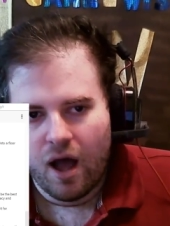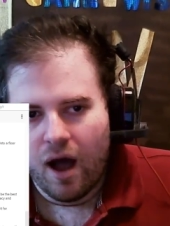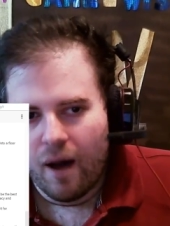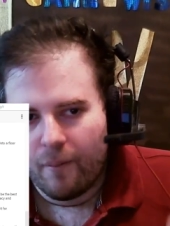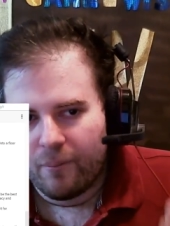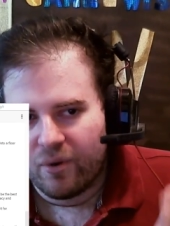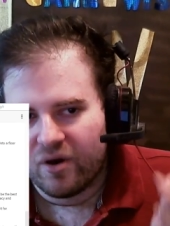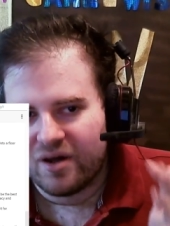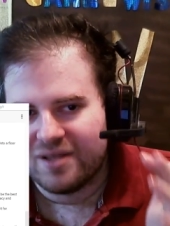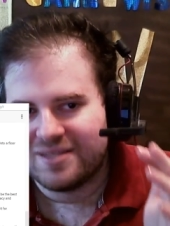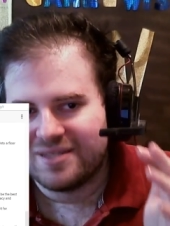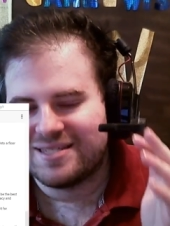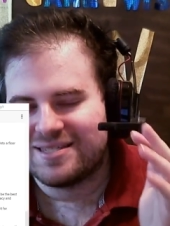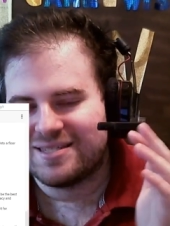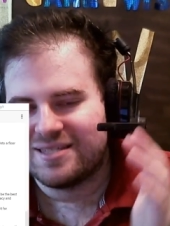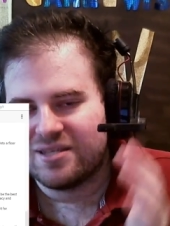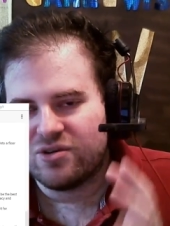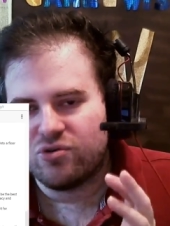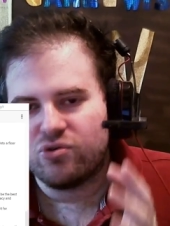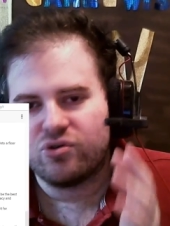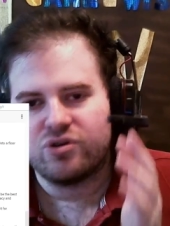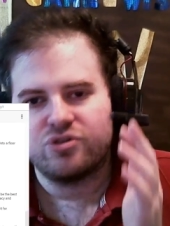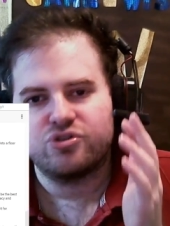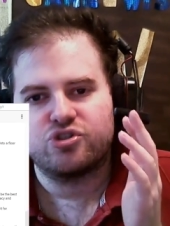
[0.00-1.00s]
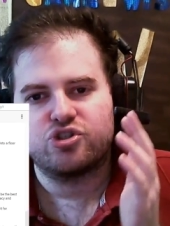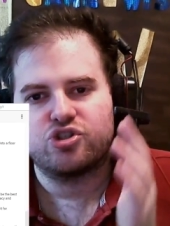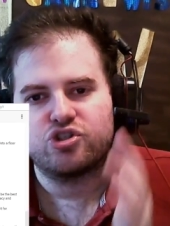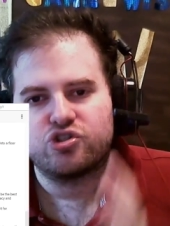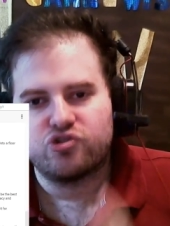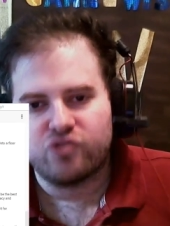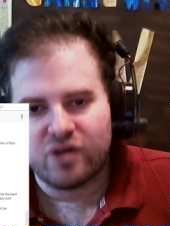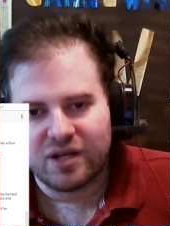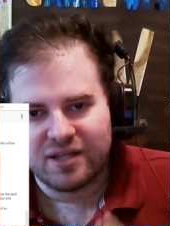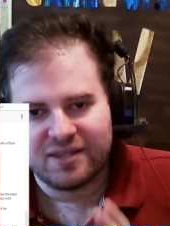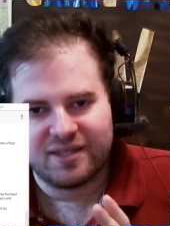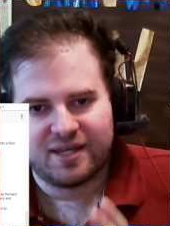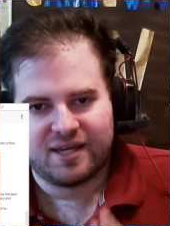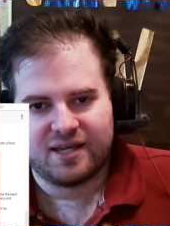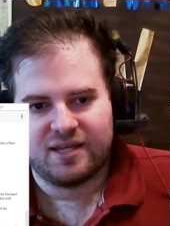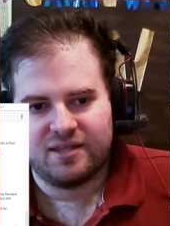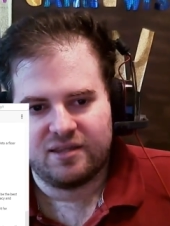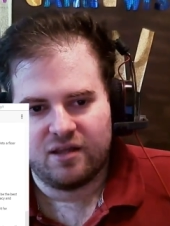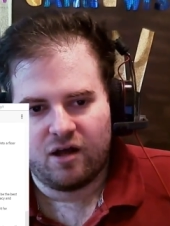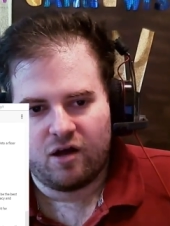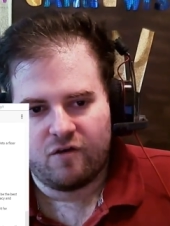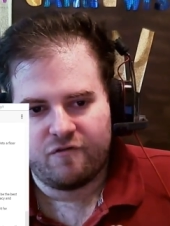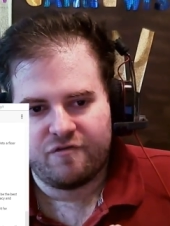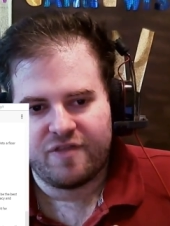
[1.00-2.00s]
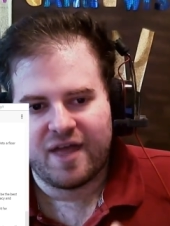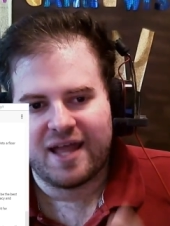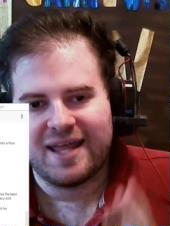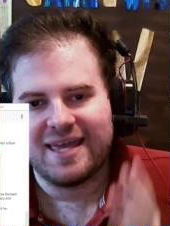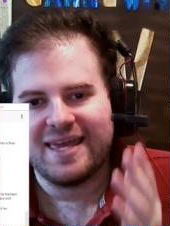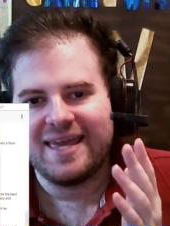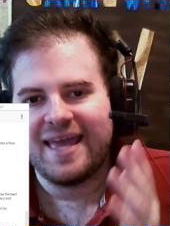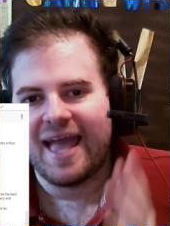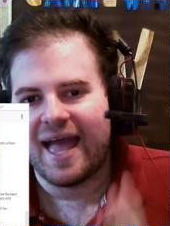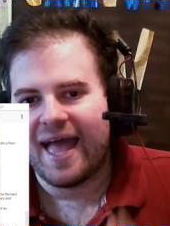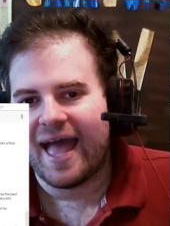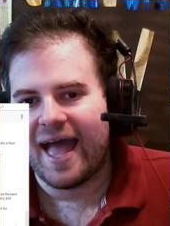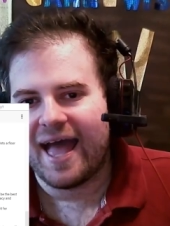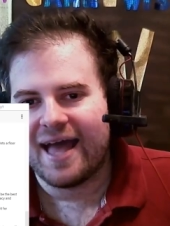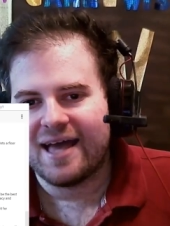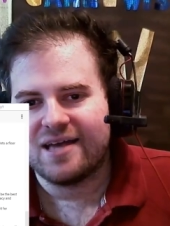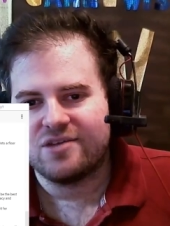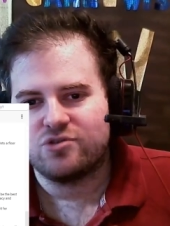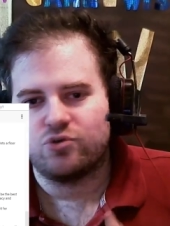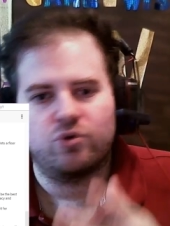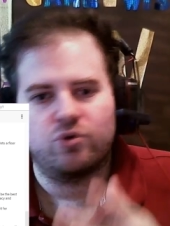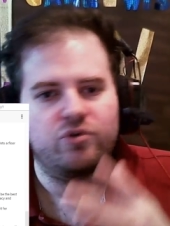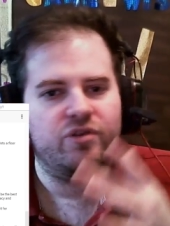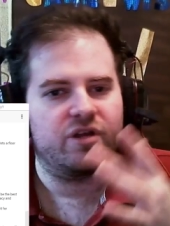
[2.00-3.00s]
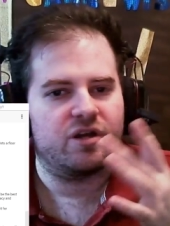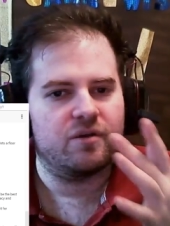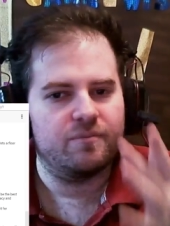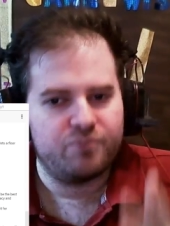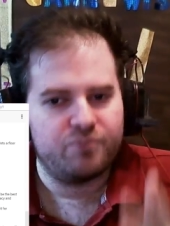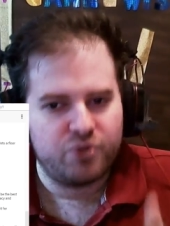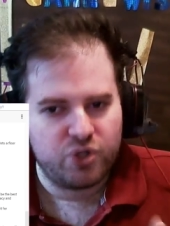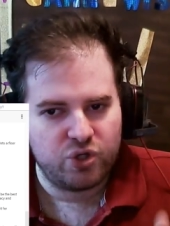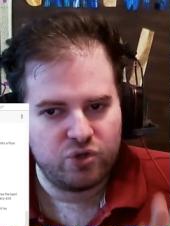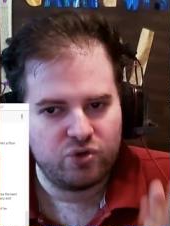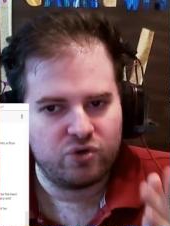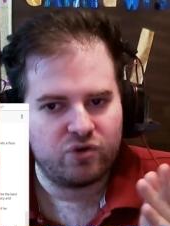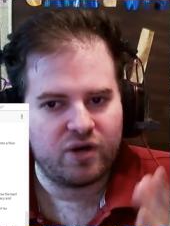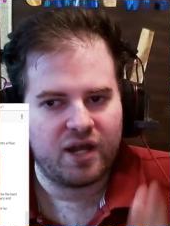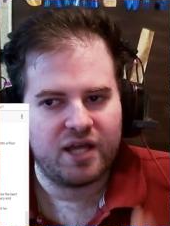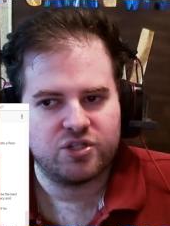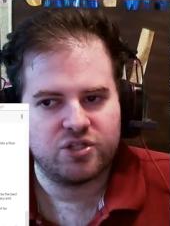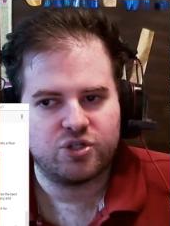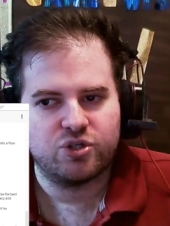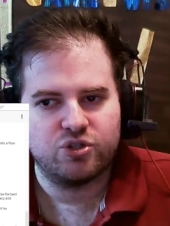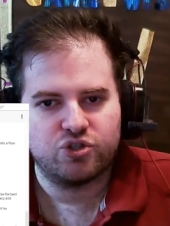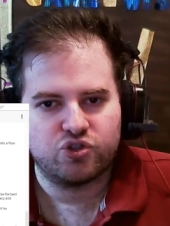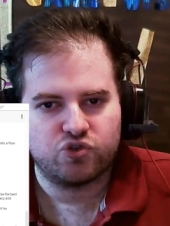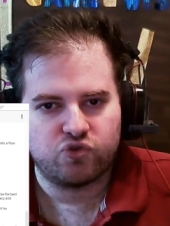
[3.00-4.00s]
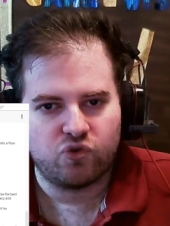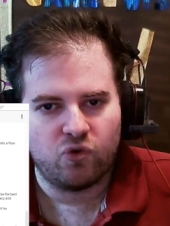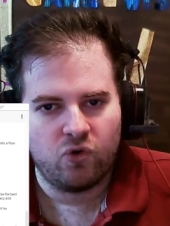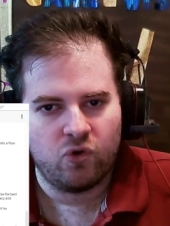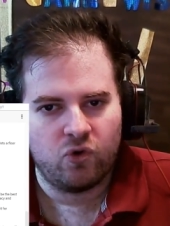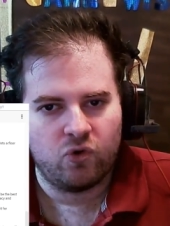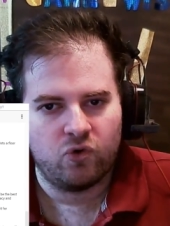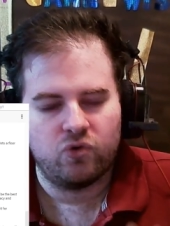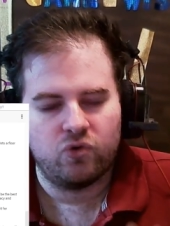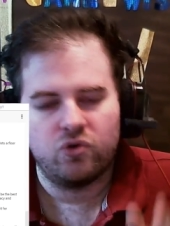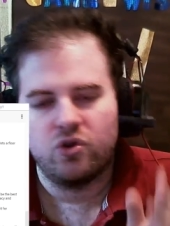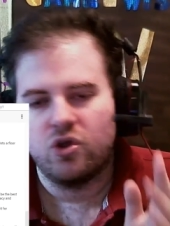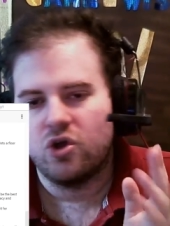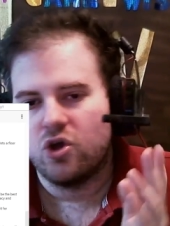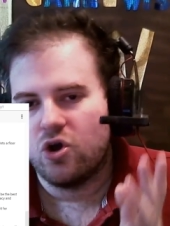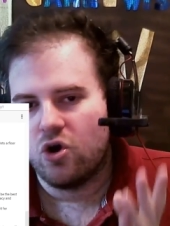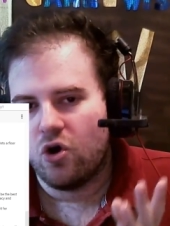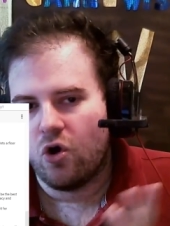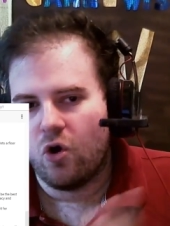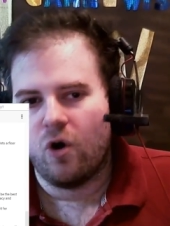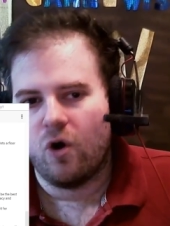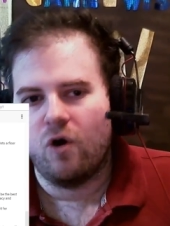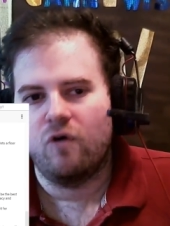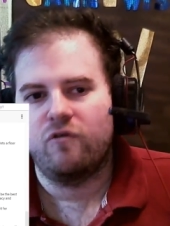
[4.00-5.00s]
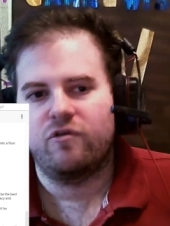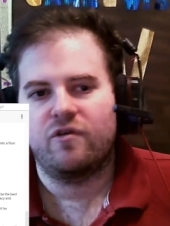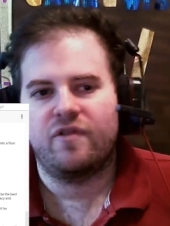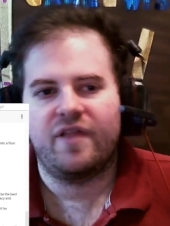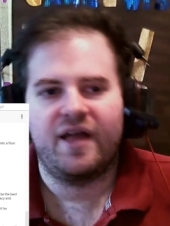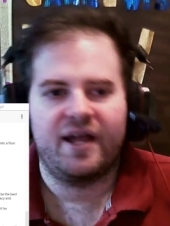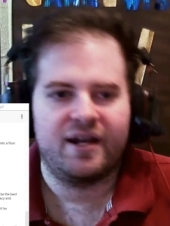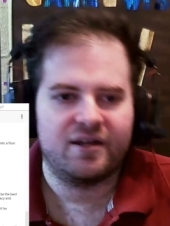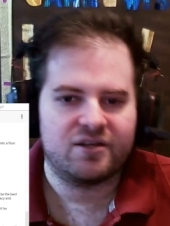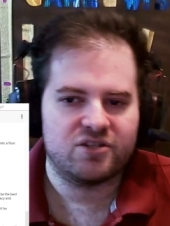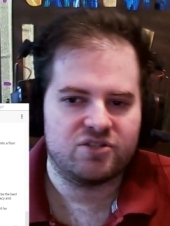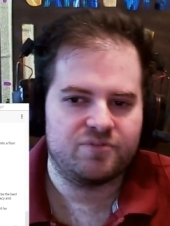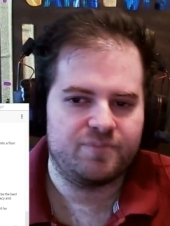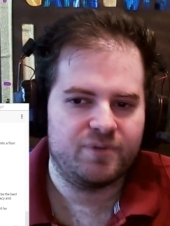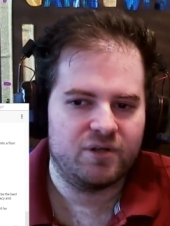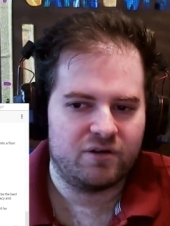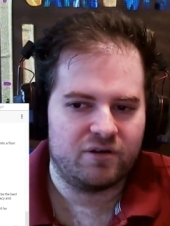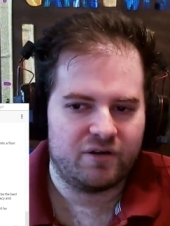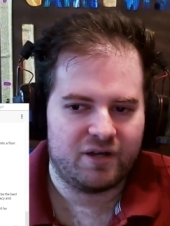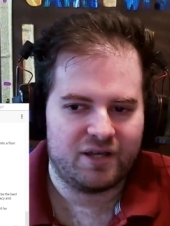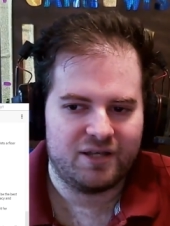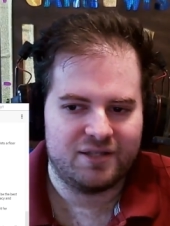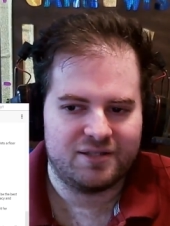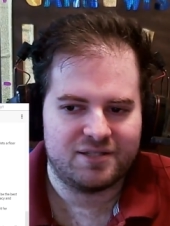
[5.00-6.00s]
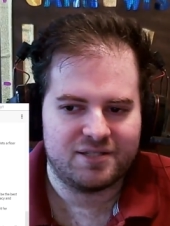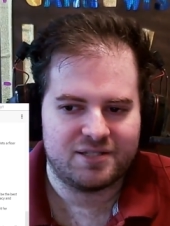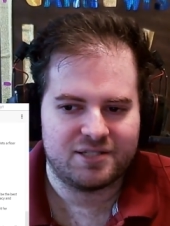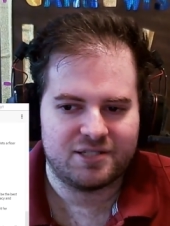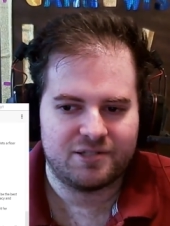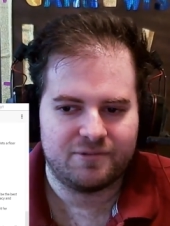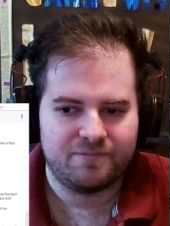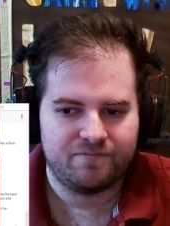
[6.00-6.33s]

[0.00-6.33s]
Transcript: but it's still constricting enough that he has, or the computer has, control over that experience.